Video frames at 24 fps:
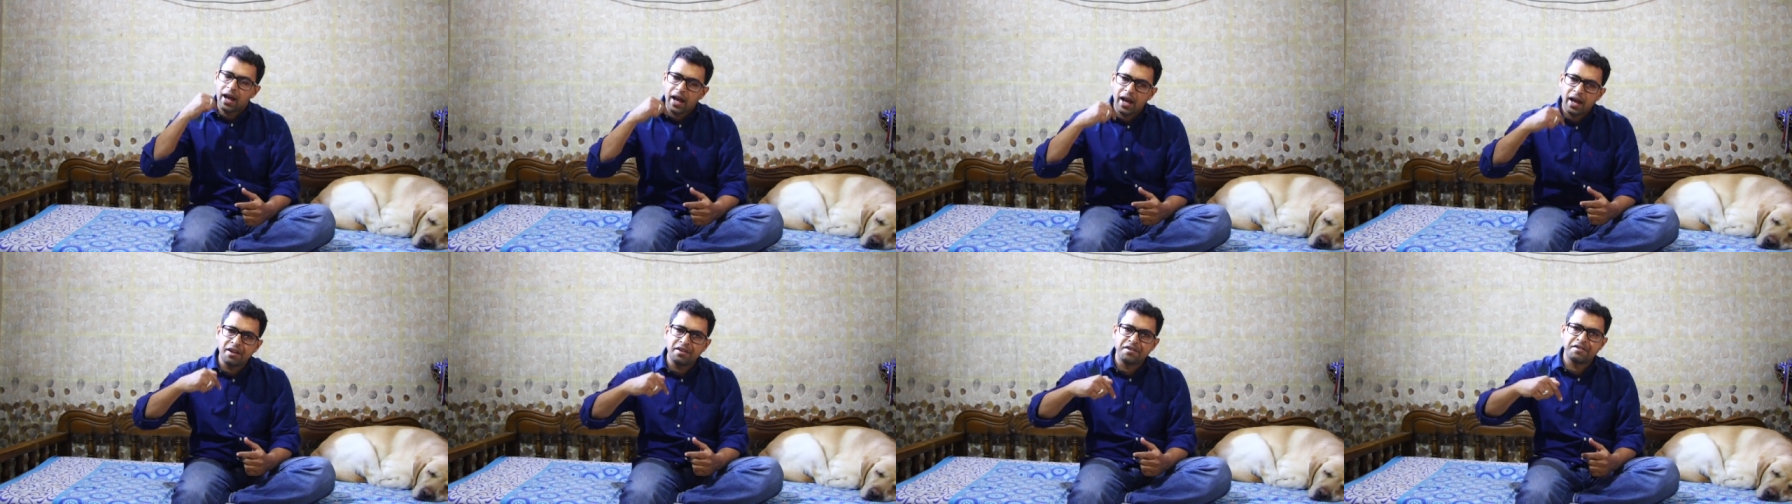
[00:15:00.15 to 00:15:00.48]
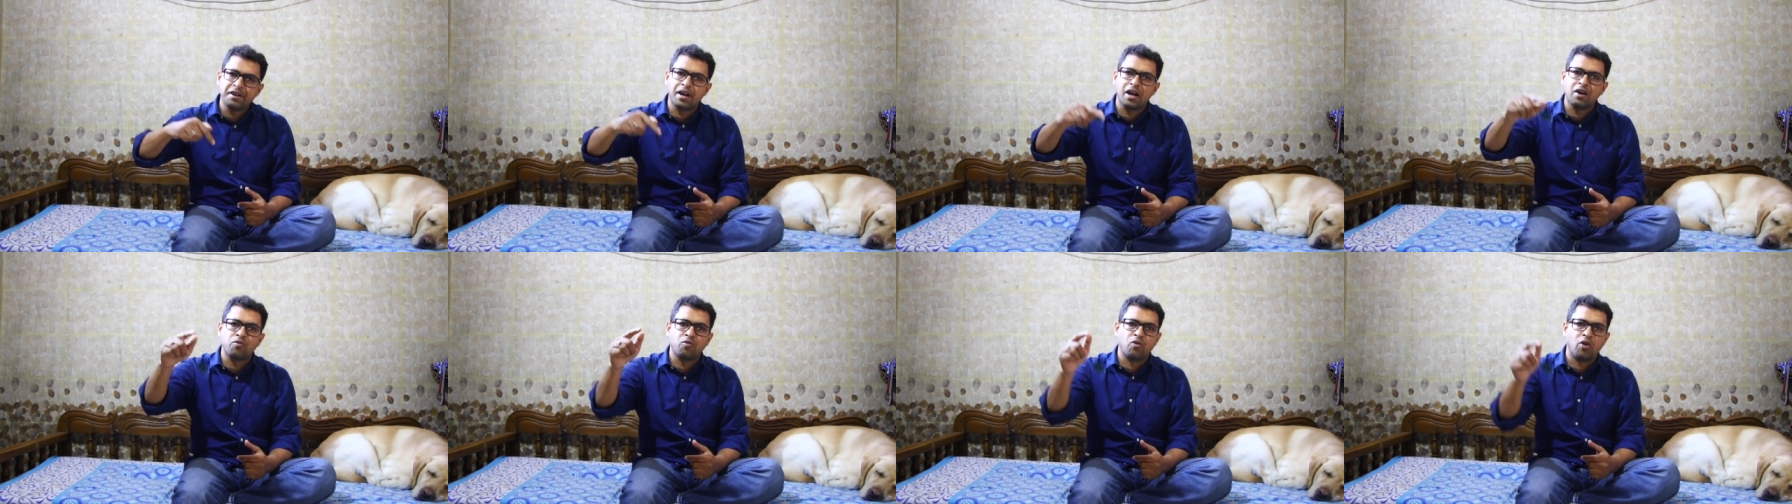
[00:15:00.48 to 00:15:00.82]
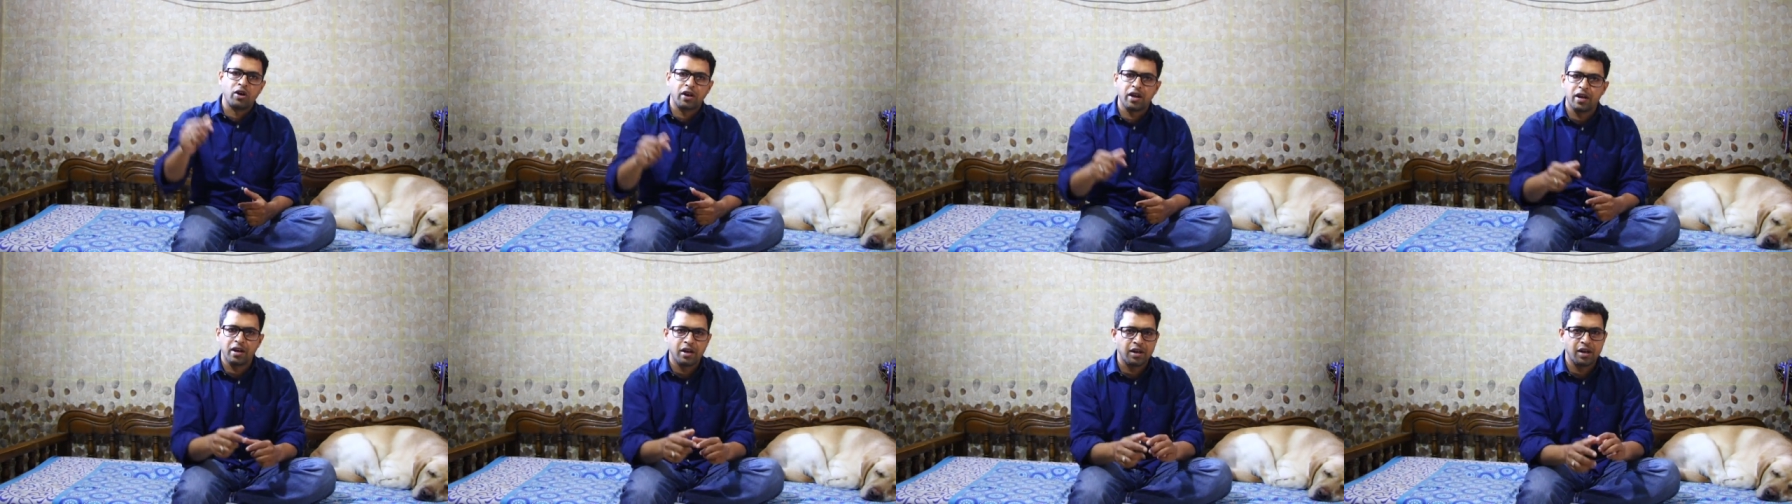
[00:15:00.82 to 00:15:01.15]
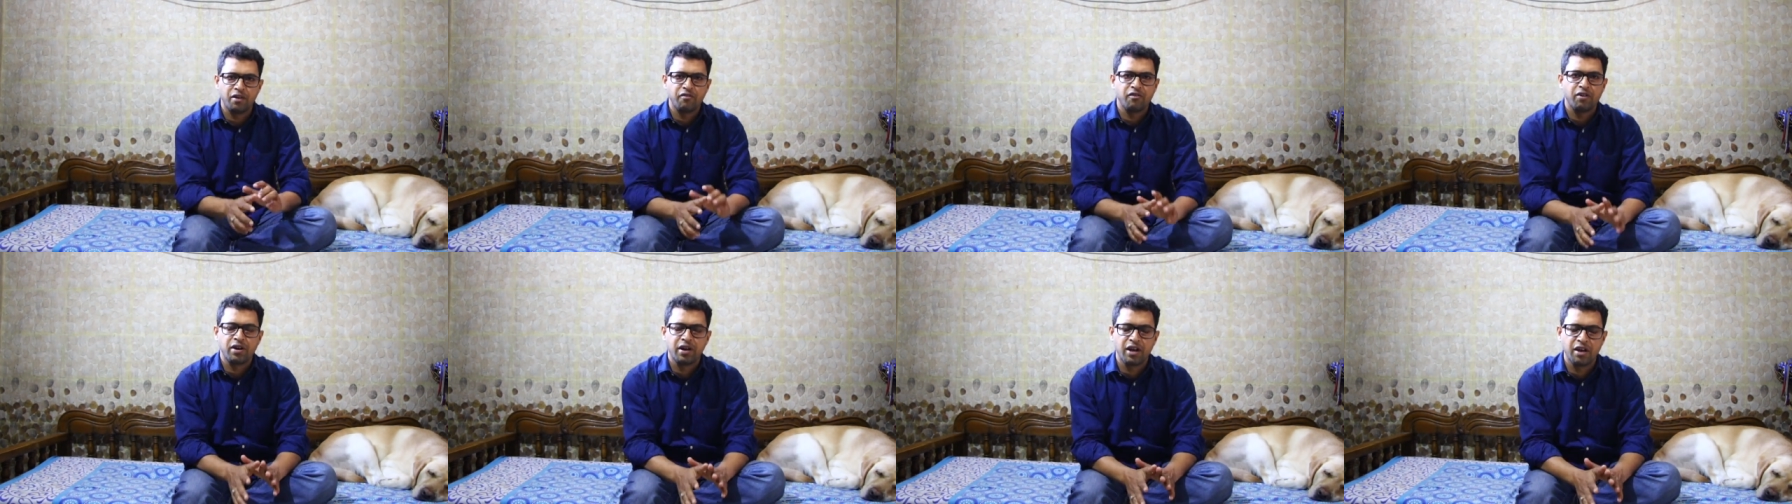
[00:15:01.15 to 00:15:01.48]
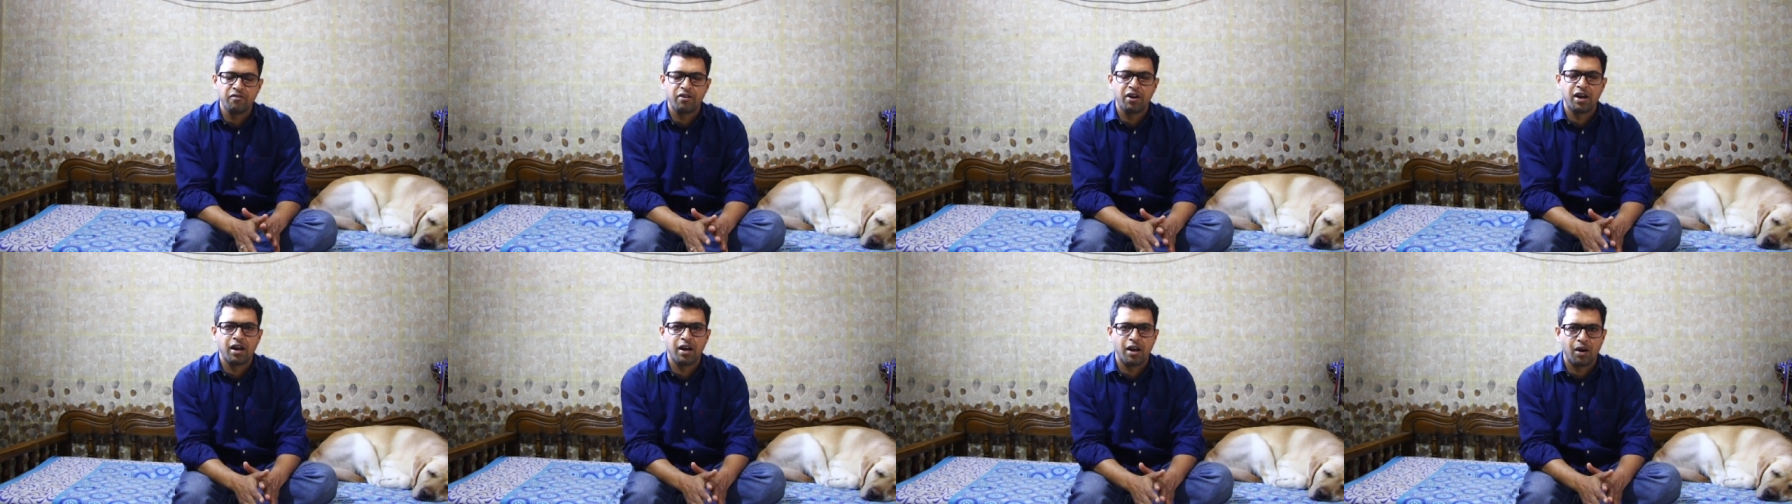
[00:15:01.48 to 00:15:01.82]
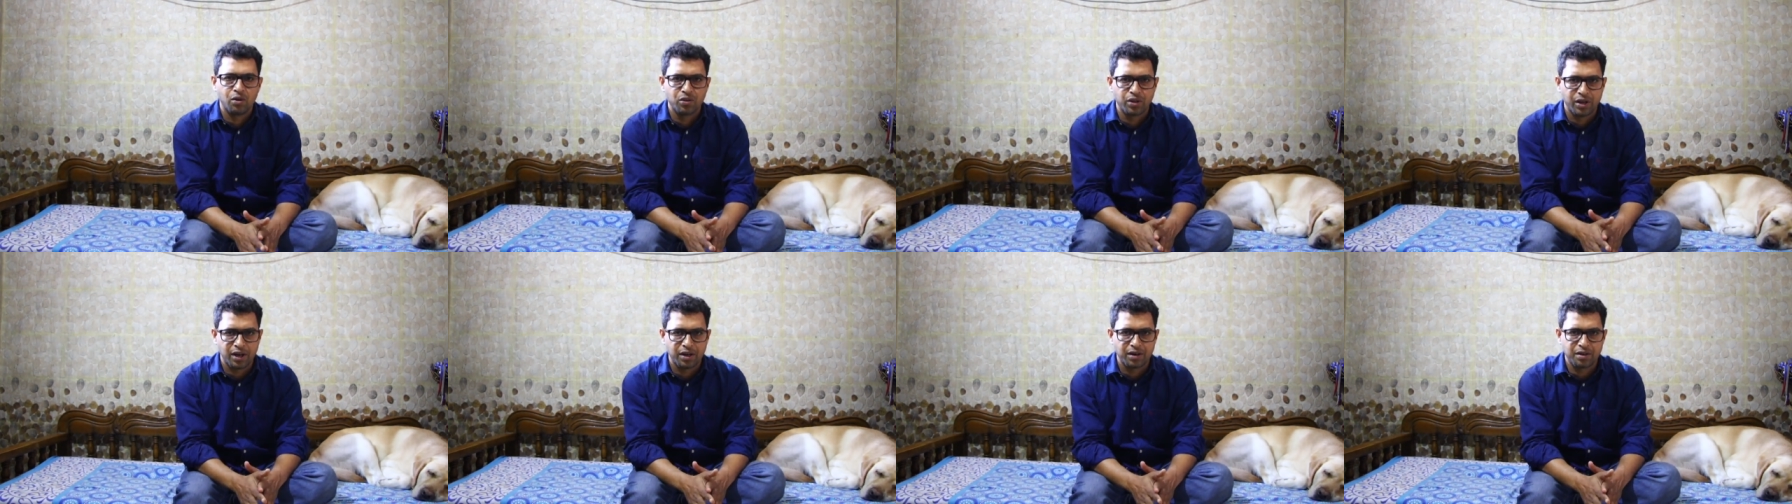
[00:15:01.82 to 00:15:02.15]
and start walking. Never
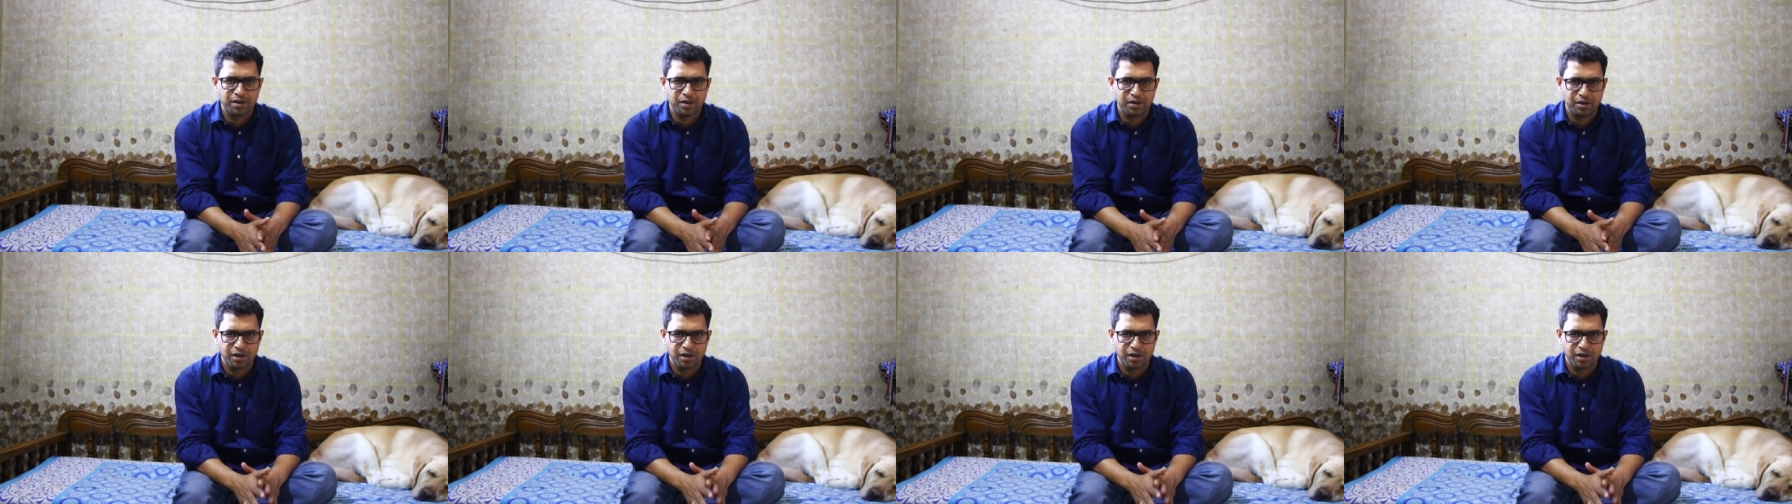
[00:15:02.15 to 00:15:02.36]
allow that.